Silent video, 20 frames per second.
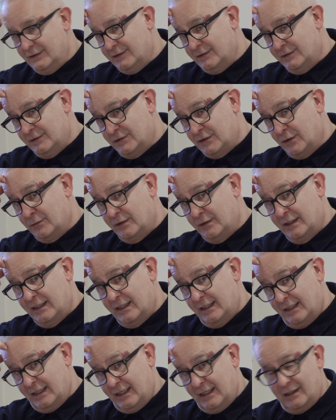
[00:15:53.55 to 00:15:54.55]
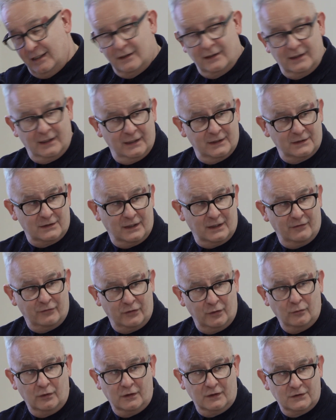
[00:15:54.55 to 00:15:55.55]
So that is, if
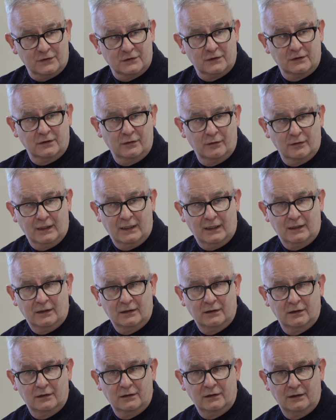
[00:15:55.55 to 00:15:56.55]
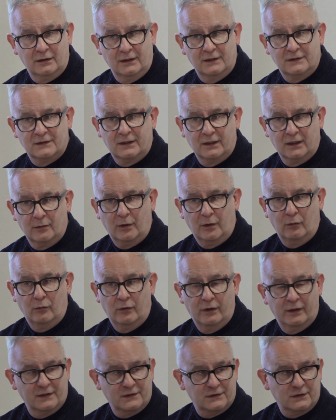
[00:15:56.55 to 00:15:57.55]
you want us to do that, you need to think about
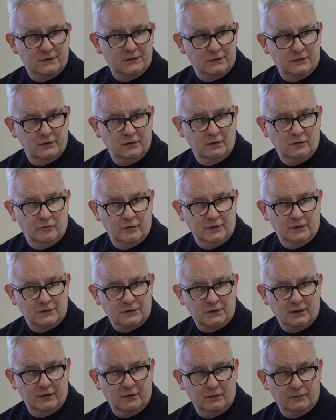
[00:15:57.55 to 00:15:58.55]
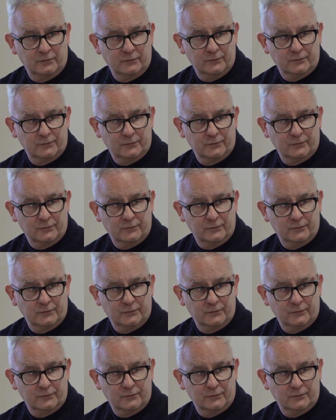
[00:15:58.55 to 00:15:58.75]
where it sits in your governance cycle.